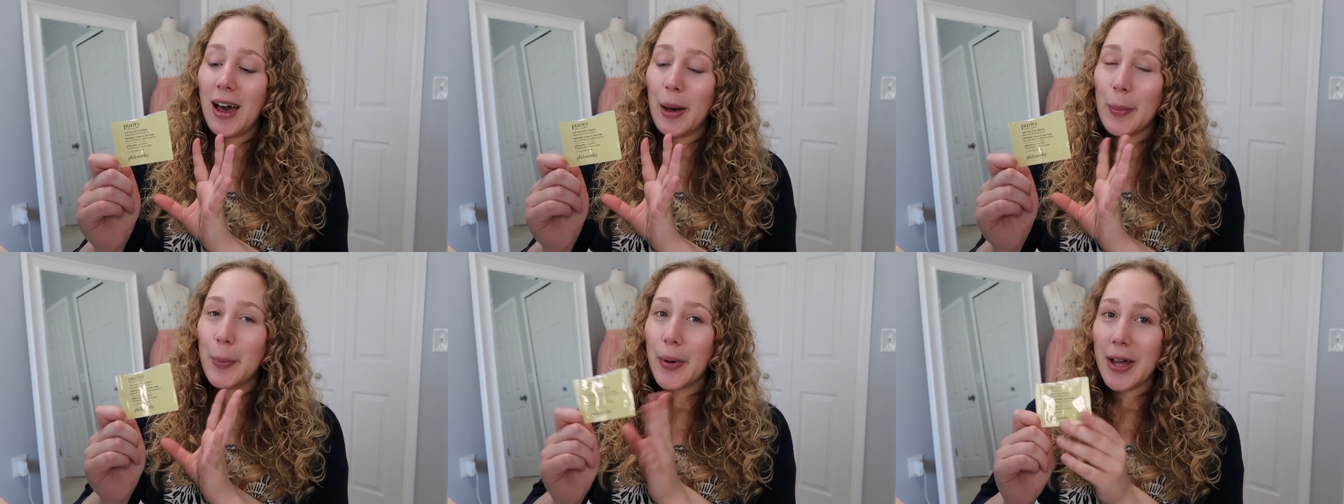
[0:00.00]

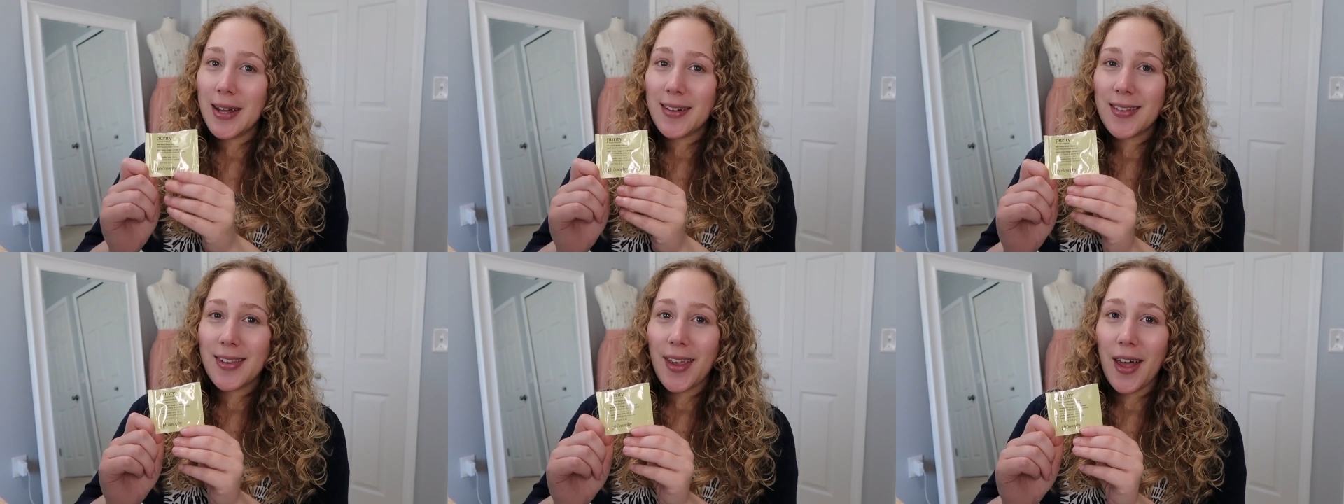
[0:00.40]

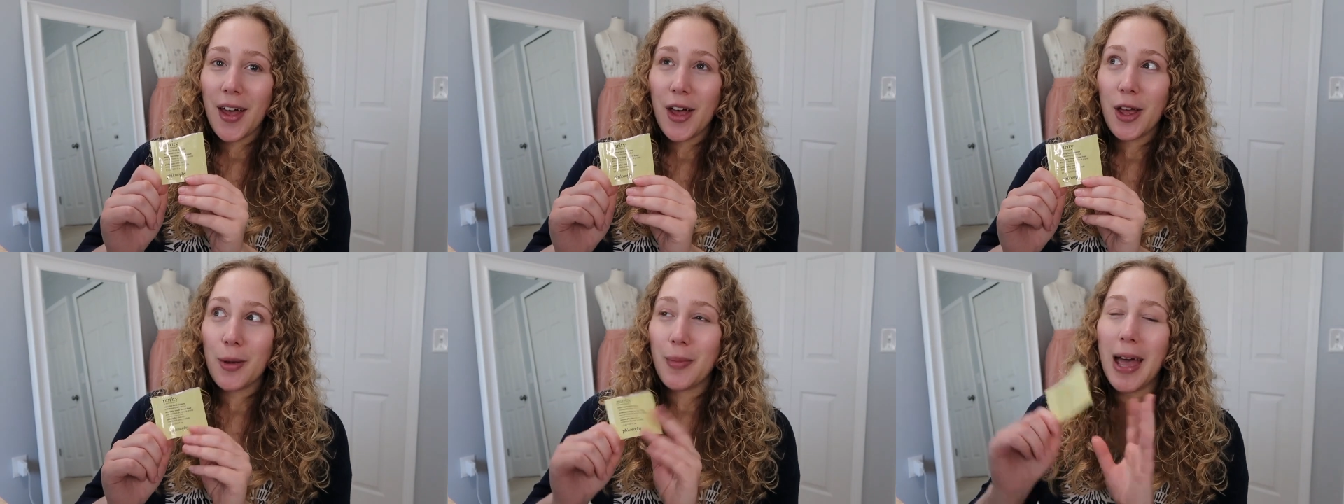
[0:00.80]
but
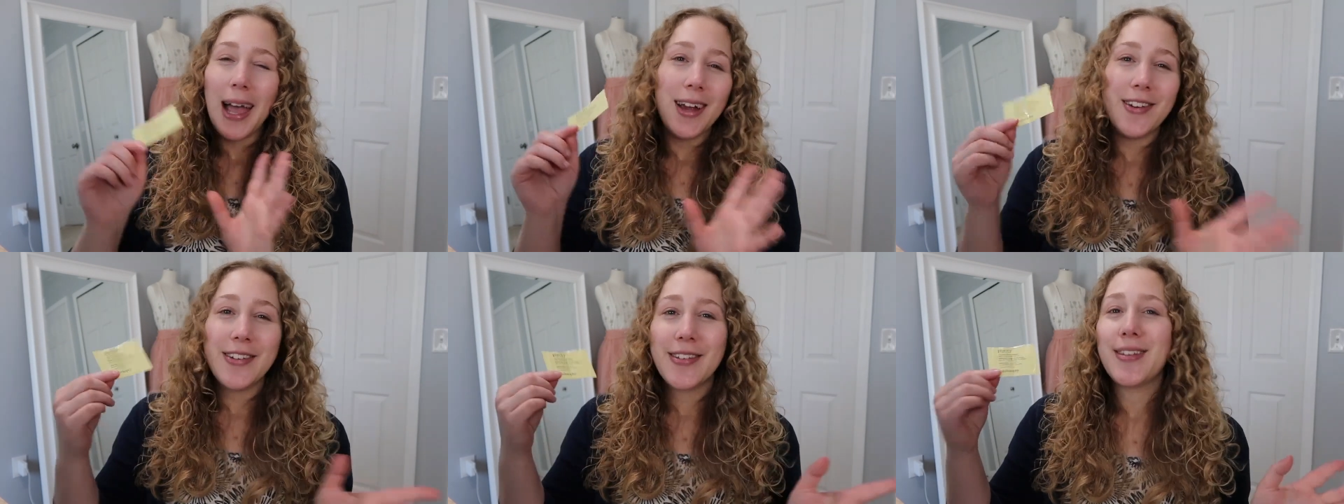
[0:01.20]
um,
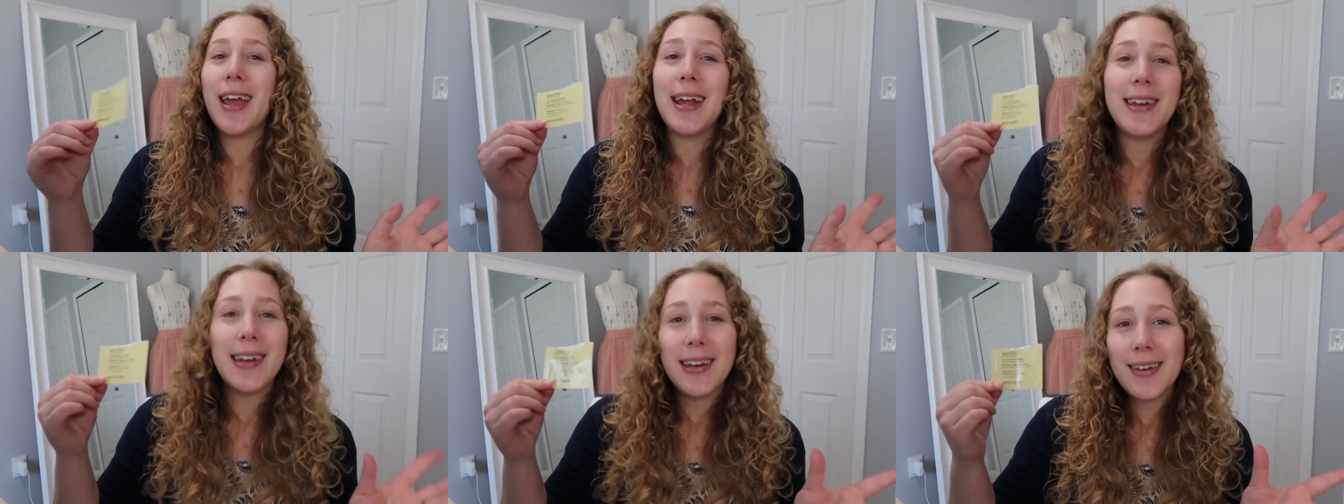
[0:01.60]
I just
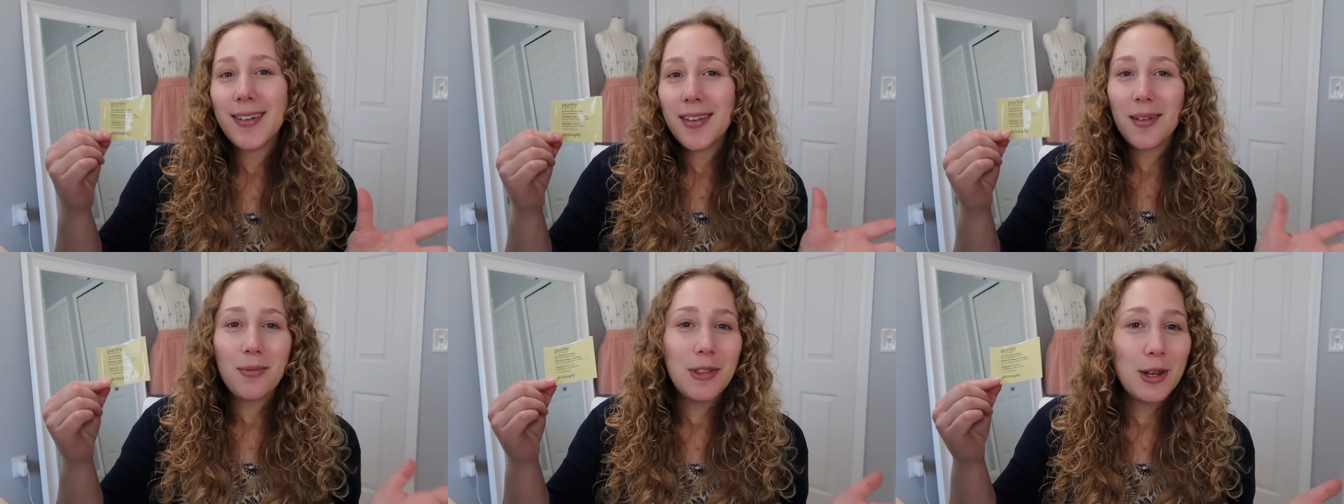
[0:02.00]
I
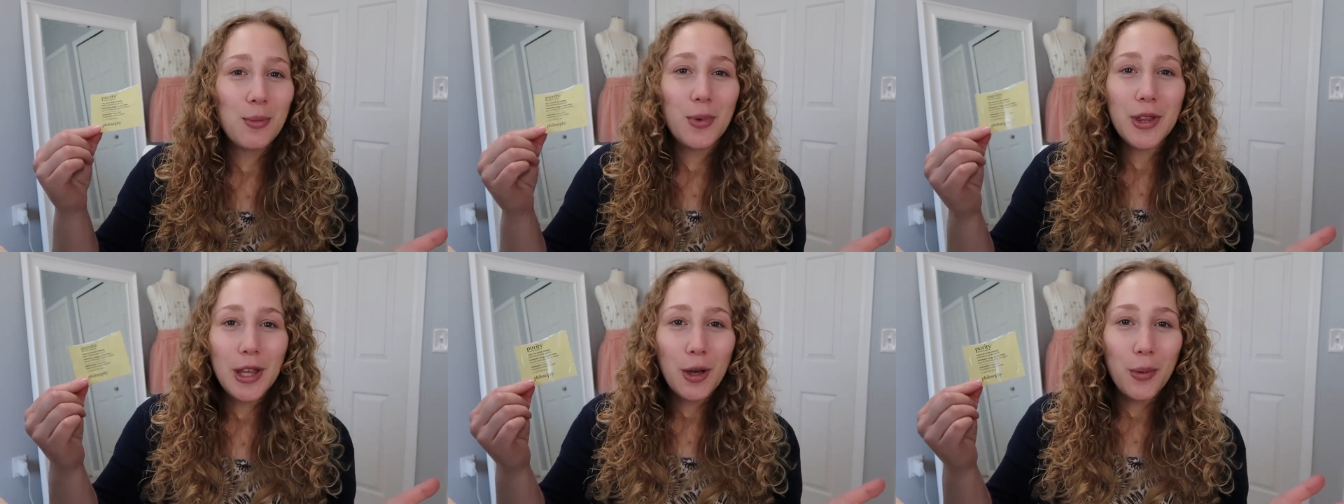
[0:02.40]
needed something
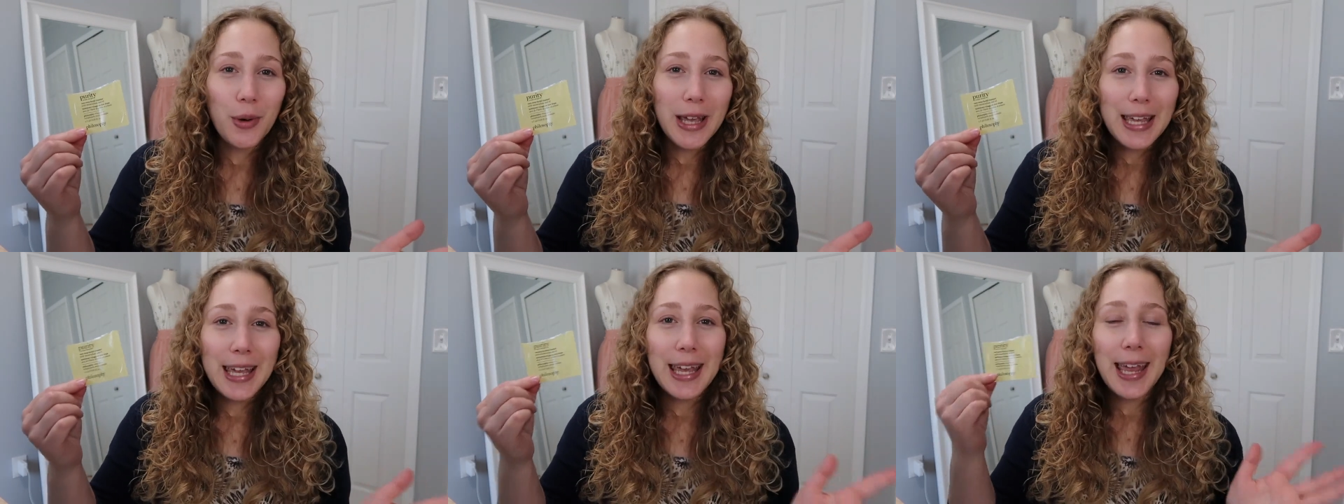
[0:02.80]
really
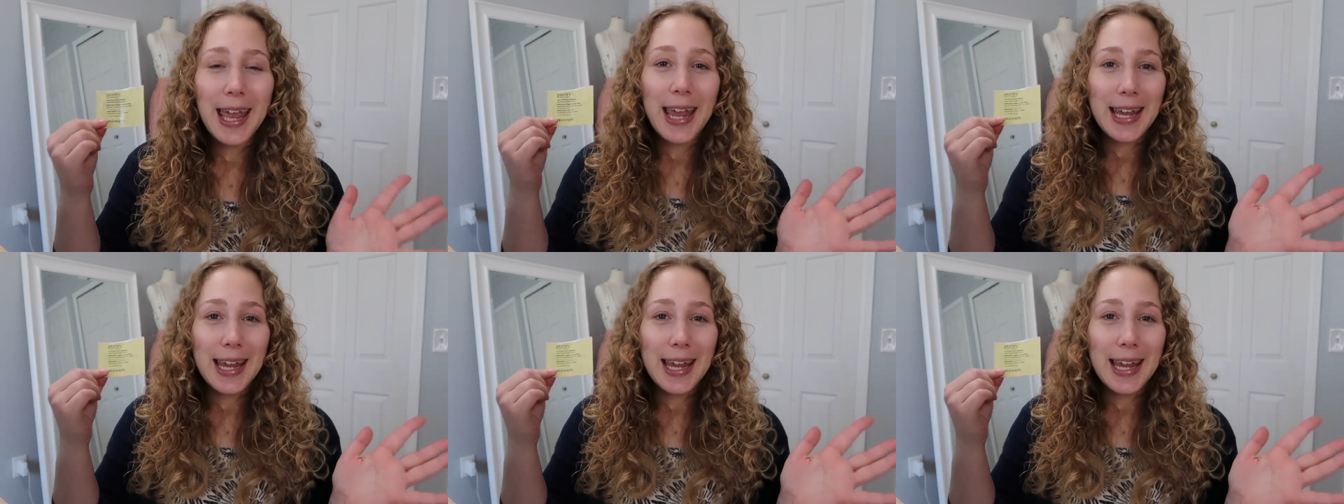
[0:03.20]
quick